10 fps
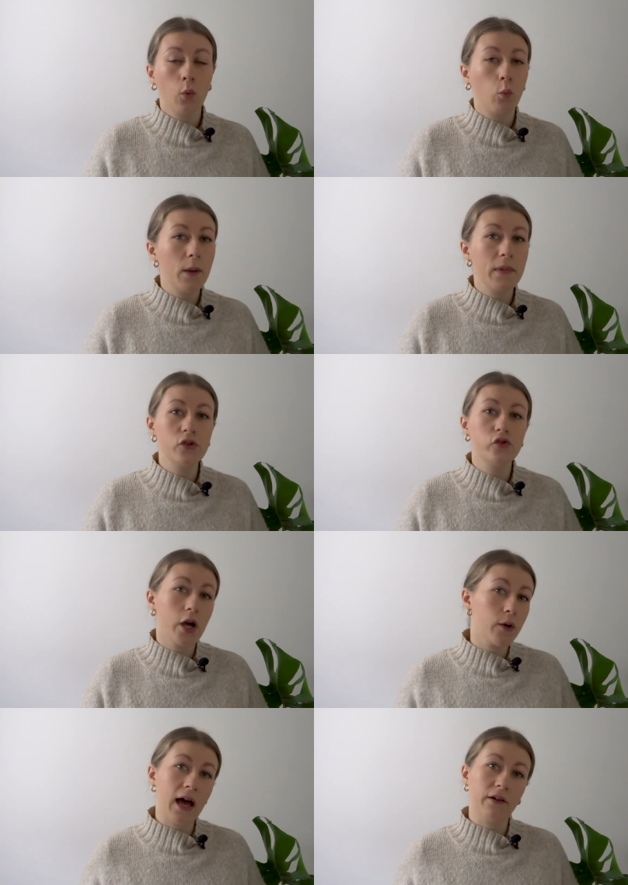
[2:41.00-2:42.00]
Women
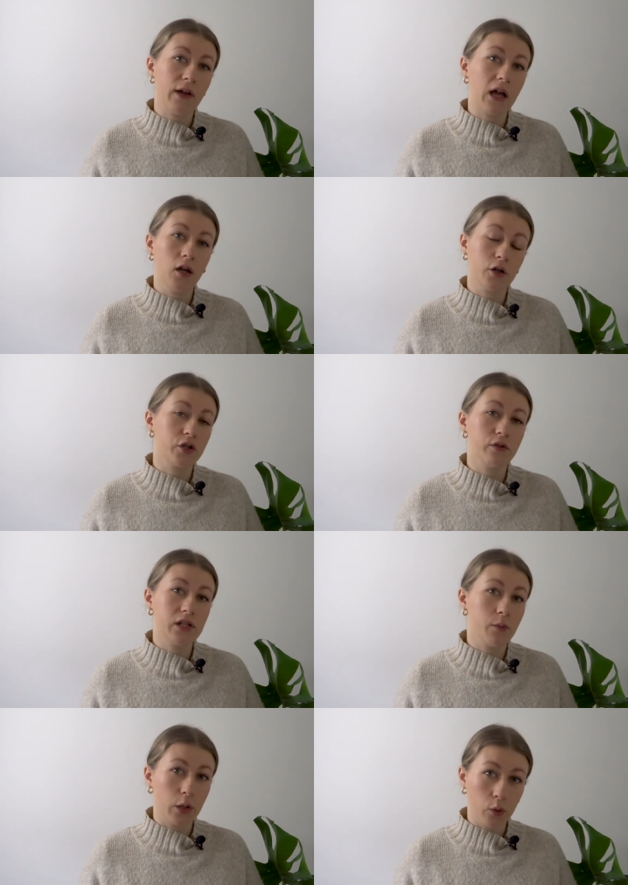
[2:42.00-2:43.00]
don't have that luxury
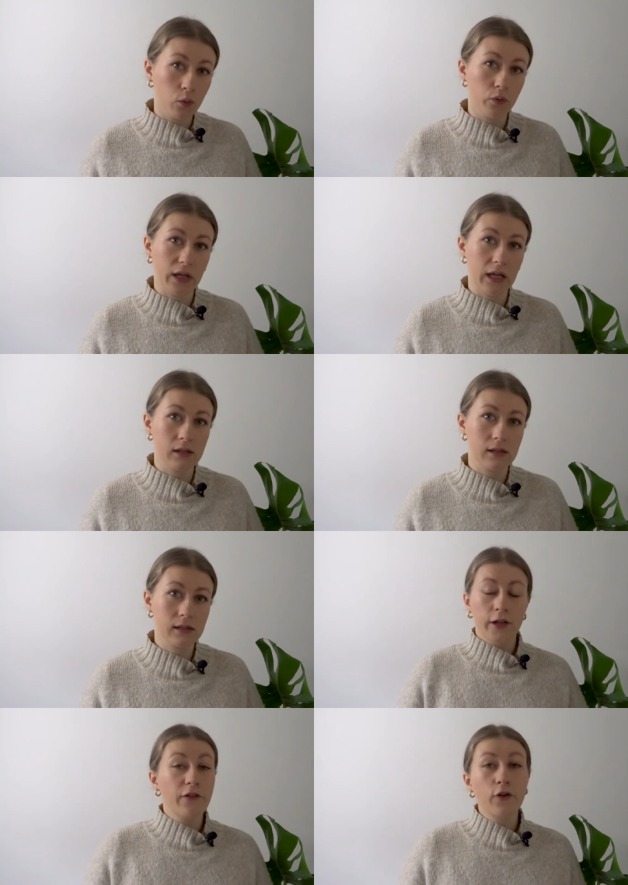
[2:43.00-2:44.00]
to ignore this.
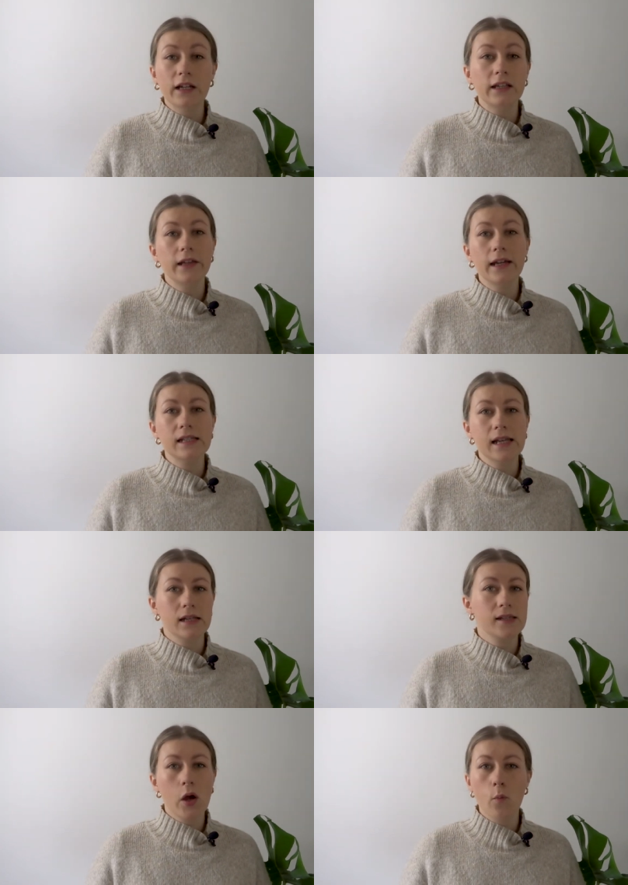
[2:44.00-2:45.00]
The ironic thing is
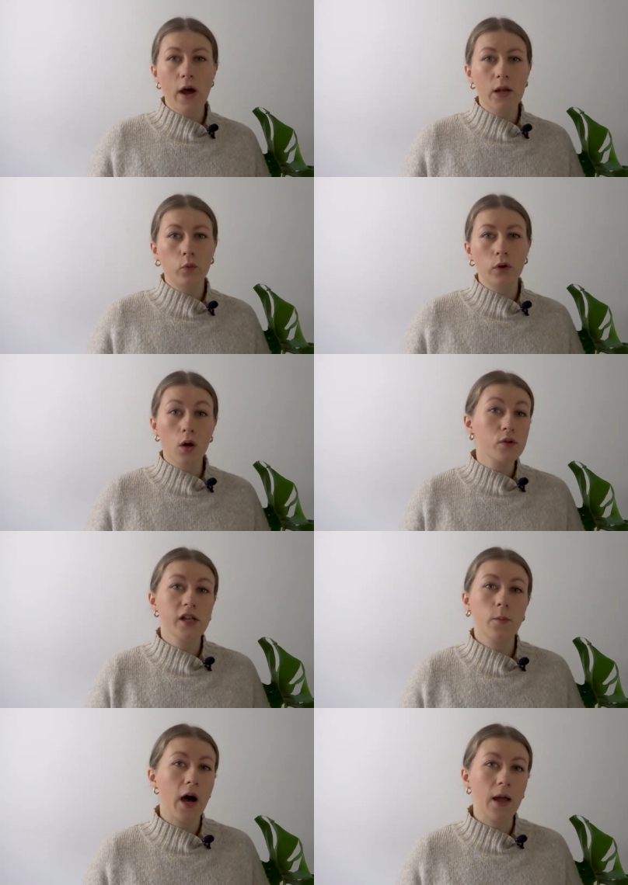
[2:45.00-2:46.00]
that some men will
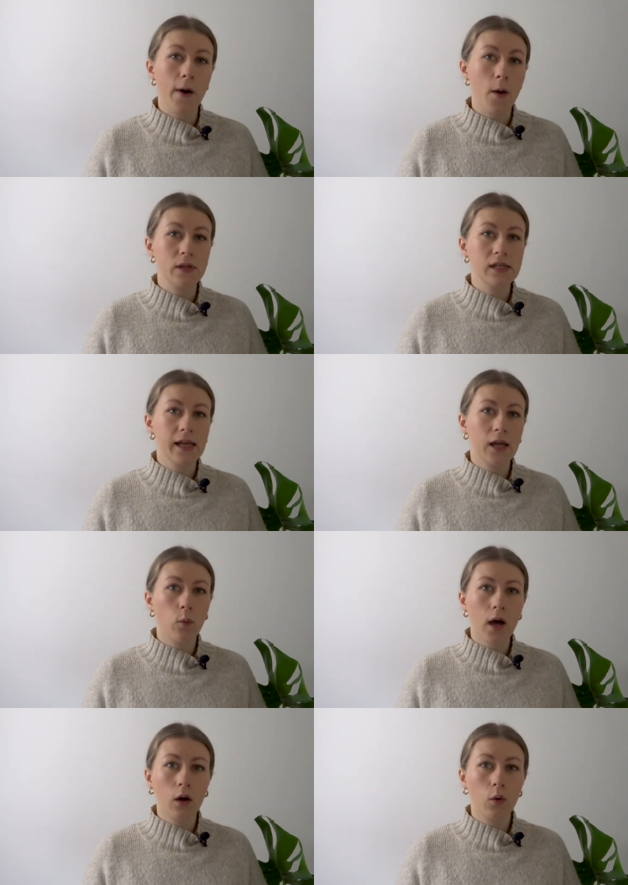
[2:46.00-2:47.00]
also pipe up and say,
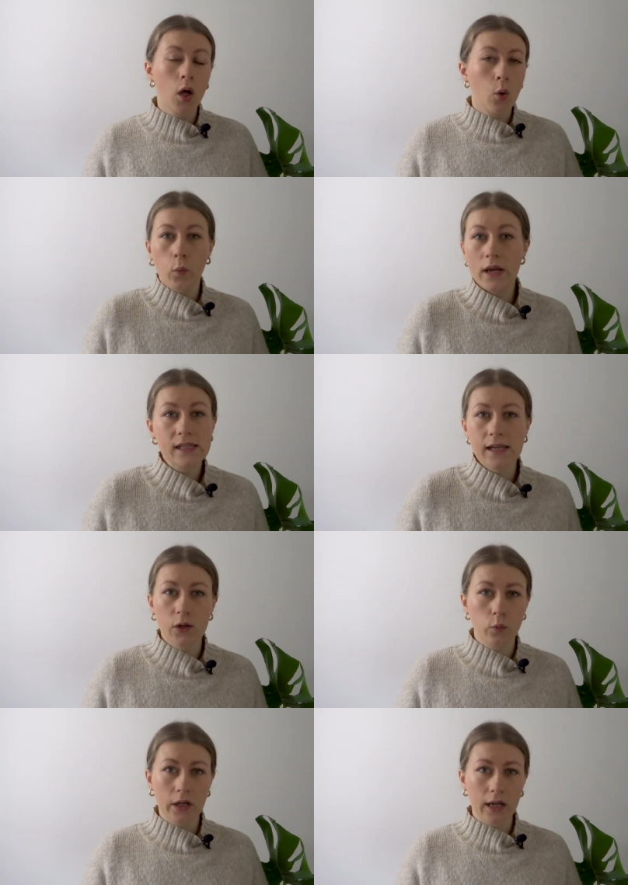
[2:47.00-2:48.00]
Well, we're
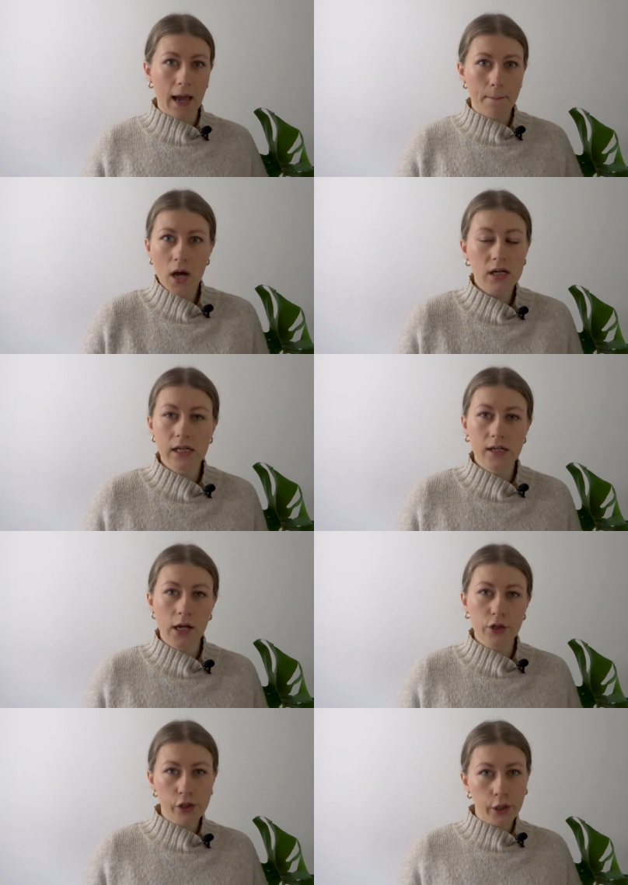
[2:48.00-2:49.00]
scared we could get mugged at
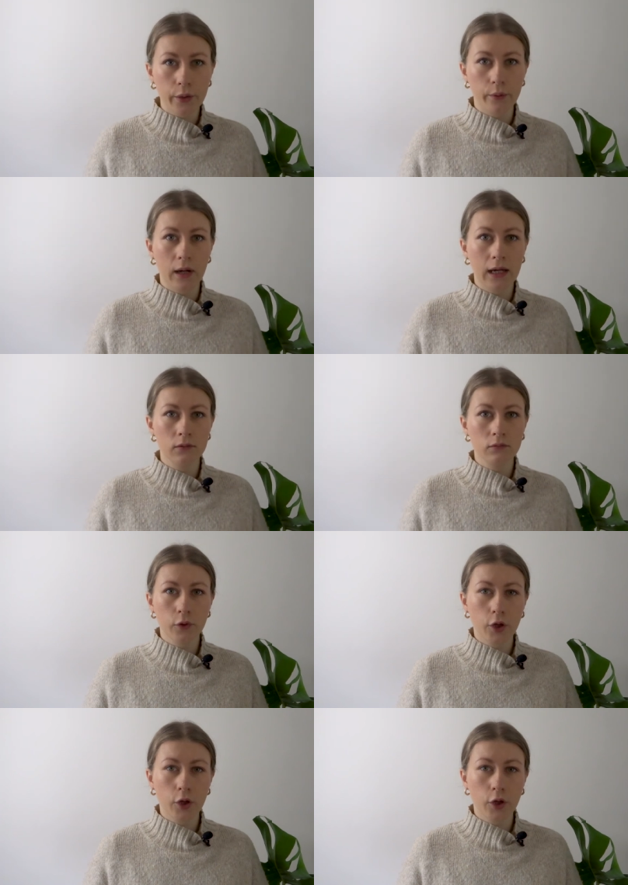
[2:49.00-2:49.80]
night too, and